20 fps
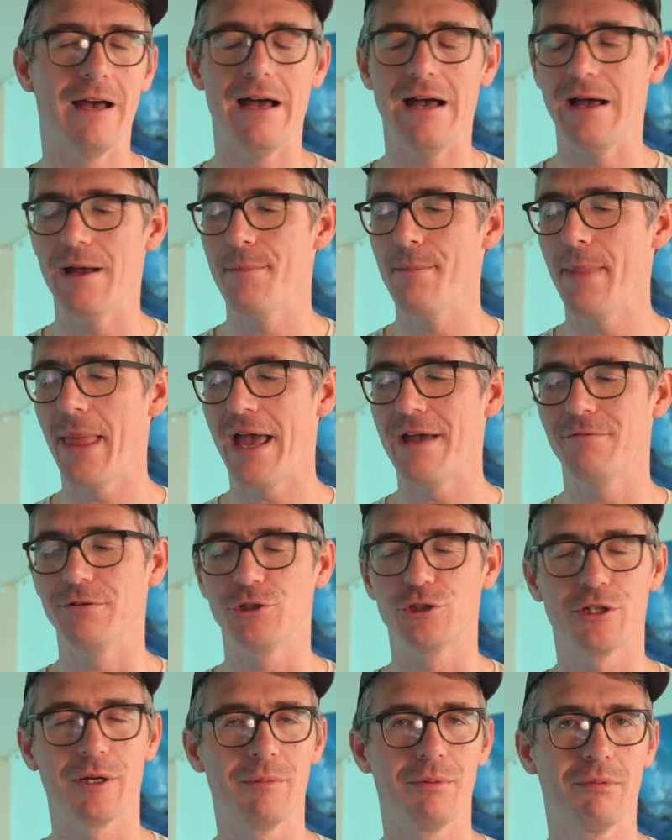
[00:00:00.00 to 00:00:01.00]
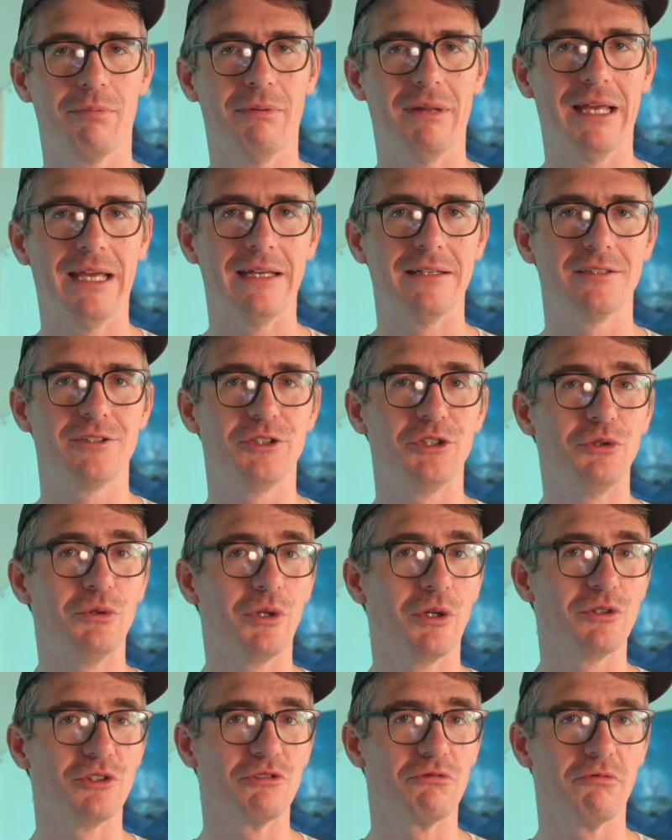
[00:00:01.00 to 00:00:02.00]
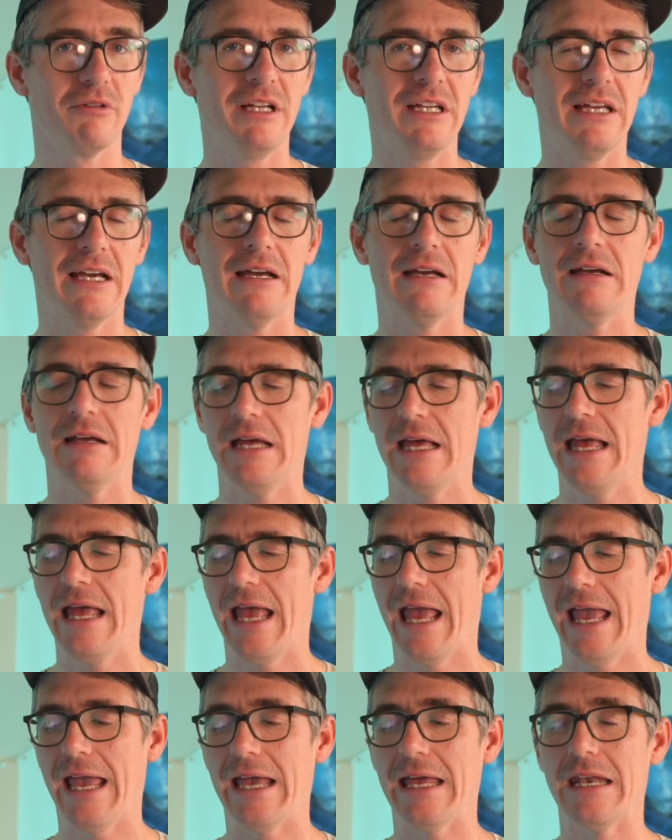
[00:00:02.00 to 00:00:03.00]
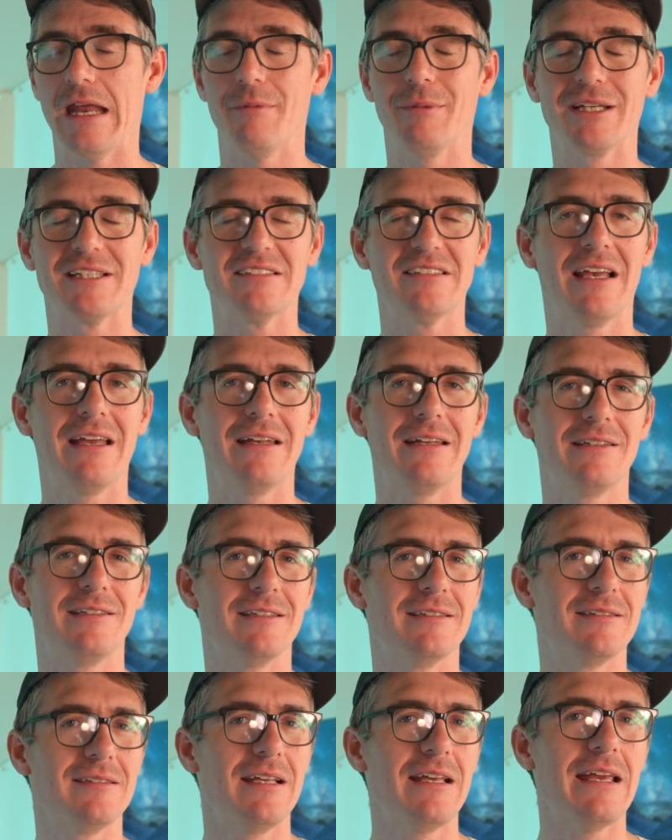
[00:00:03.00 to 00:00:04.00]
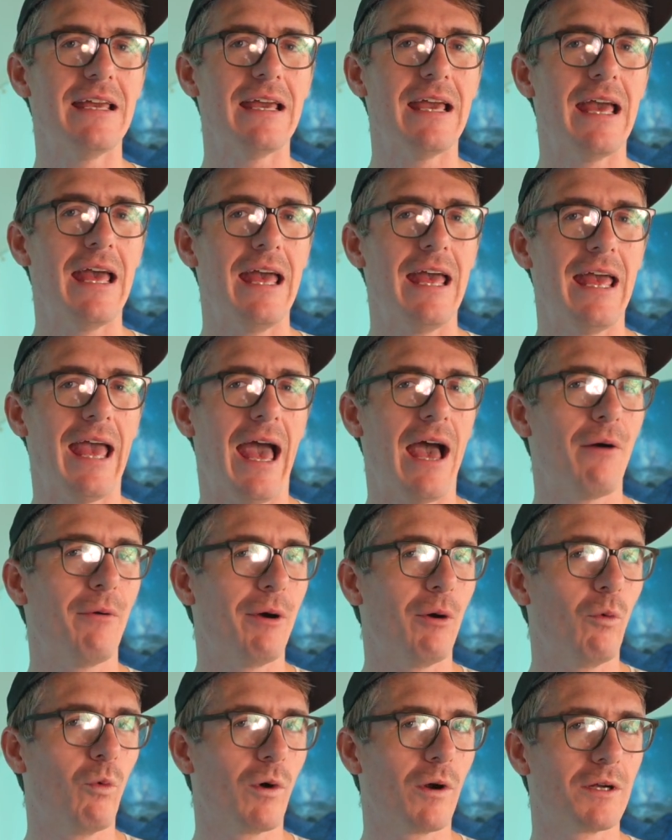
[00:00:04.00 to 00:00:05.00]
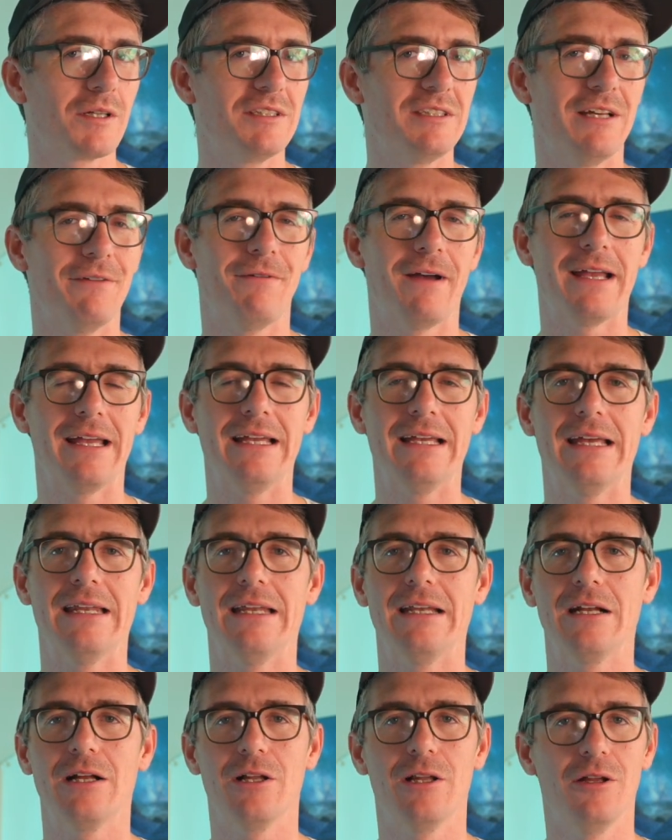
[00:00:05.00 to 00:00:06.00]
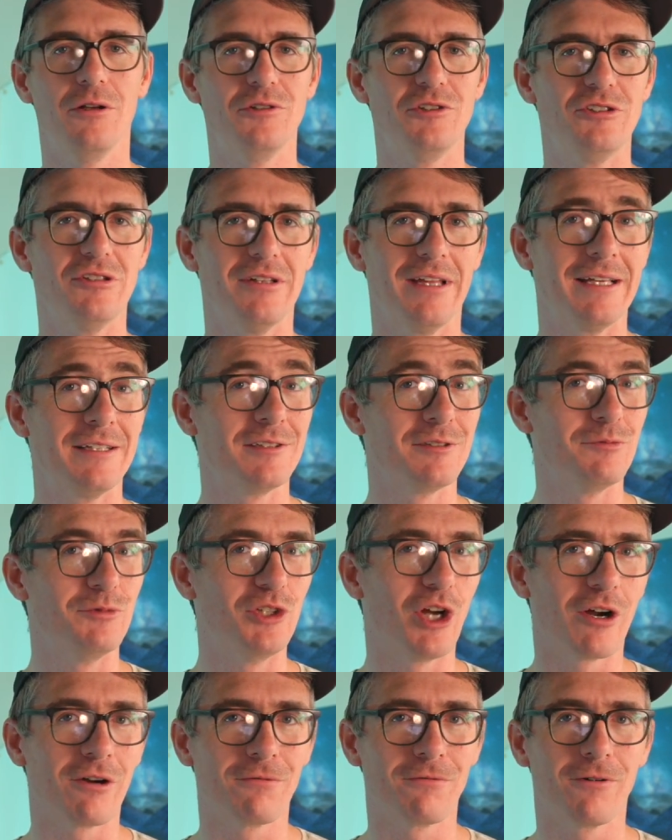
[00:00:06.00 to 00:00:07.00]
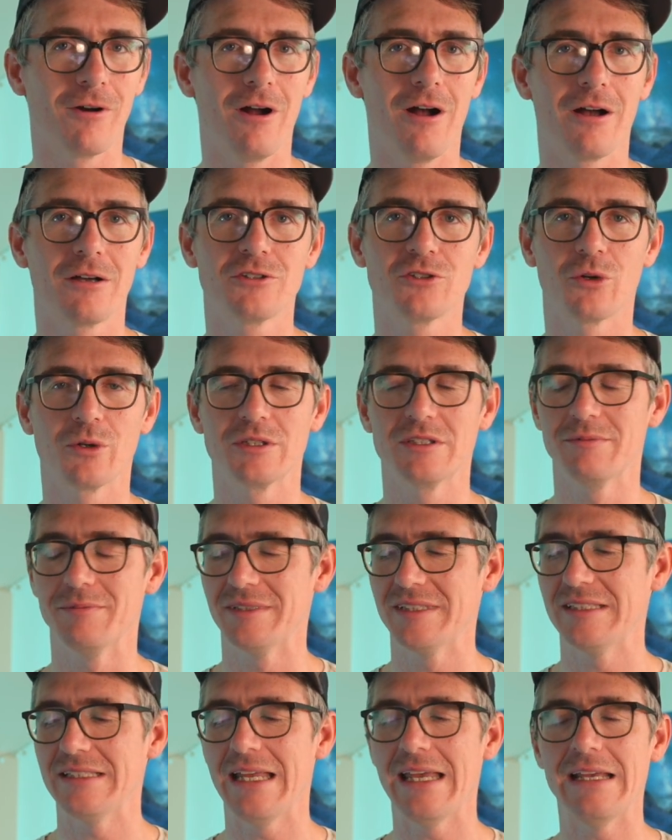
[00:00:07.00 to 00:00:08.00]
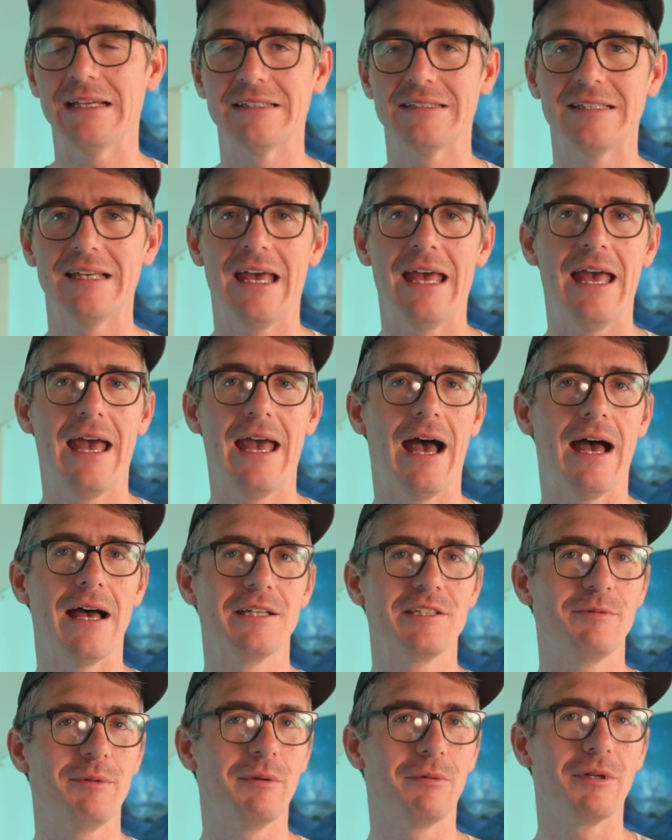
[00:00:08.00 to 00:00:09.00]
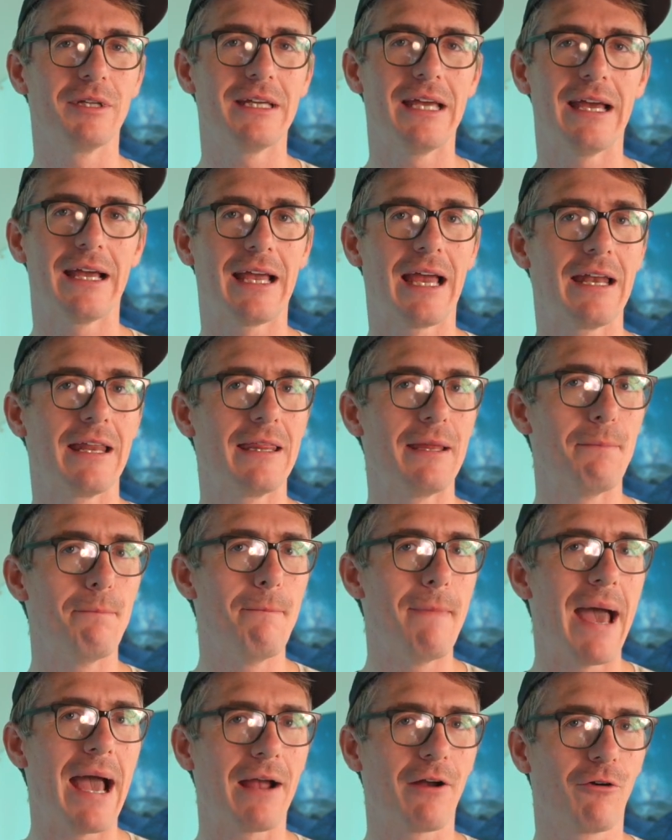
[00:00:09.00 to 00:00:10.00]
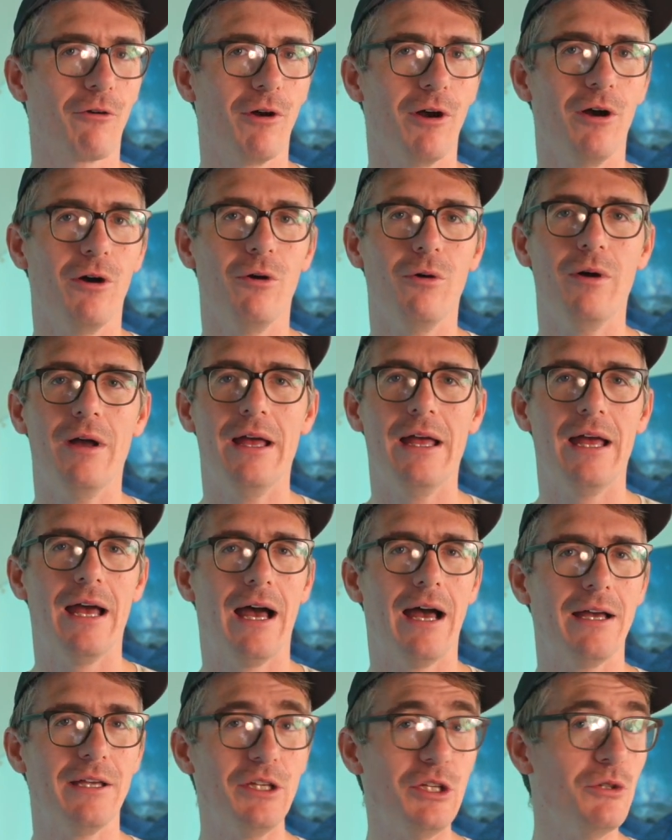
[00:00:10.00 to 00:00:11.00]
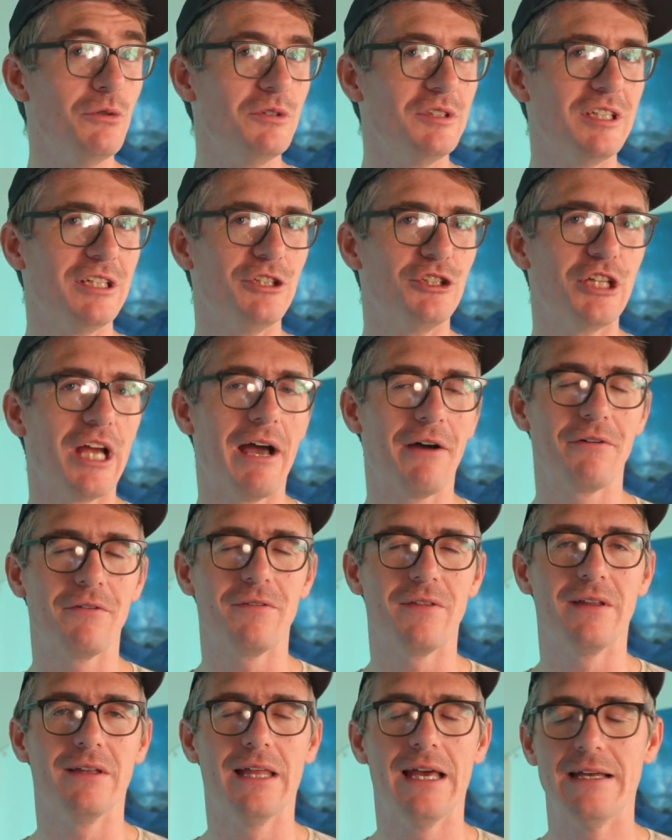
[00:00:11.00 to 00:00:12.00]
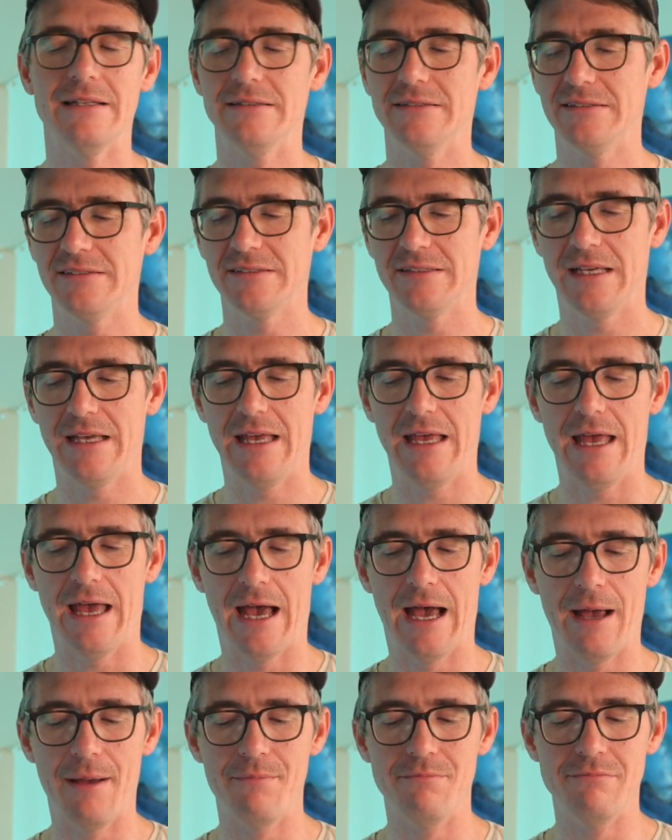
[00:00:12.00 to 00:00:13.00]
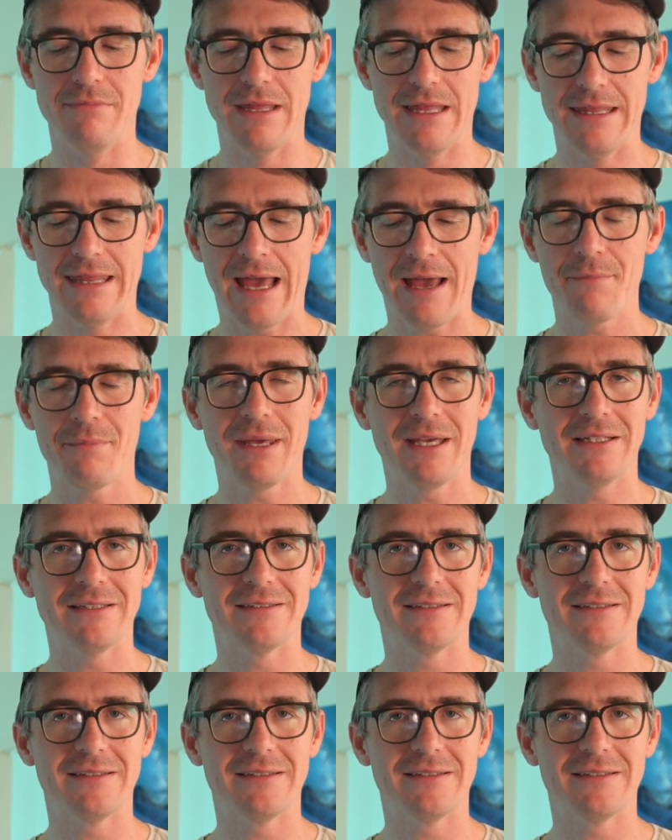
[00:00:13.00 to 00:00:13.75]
I have a trip planned to Costa Rica, and I'm excited to see how it works if I can get in close to like some dart frogs or some snakes to be able to get kind of the macro usage out of the lens. That being